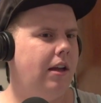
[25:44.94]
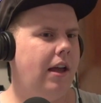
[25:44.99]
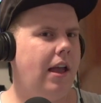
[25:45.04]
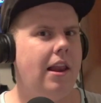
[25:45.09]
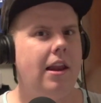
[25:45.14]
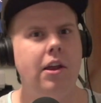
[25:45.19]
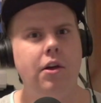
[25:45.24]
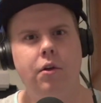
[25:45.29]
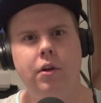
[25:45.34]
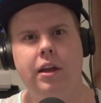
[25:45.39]

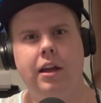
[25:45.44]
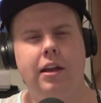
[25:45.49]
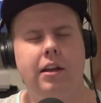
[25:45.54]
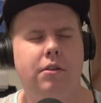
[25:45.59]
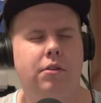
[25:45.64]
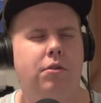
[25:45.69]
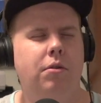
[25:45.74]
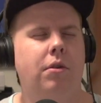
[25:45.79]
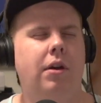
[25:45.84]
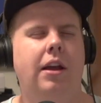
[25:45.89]
And he
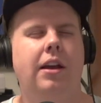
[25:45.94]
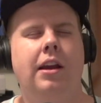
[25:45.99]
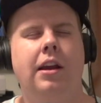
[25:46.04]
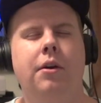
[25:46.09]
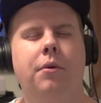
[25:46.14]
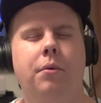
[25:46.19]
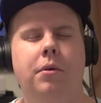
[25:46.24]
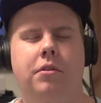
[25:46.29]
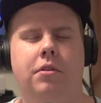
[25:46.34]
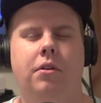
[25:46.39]

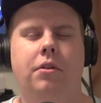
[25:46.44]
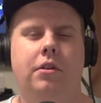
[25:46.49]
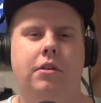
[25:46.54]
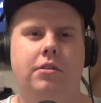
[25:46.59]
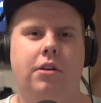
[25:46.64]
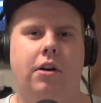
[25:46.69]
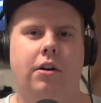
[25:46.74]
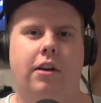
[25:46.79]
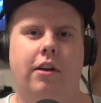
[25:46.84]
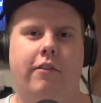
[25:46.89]
was only
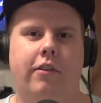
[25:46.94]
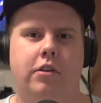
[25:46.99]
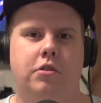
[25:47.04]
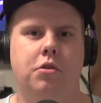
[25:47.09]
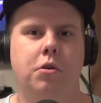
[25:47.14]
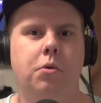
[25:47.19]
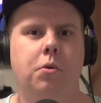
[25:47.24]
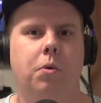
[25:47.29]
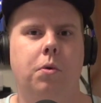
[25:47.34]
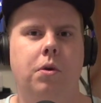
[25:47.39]
targeted for
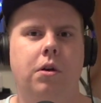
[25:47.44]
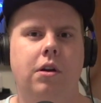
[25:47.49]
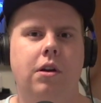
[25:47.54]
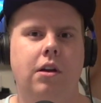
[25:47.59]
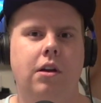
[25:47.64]
two.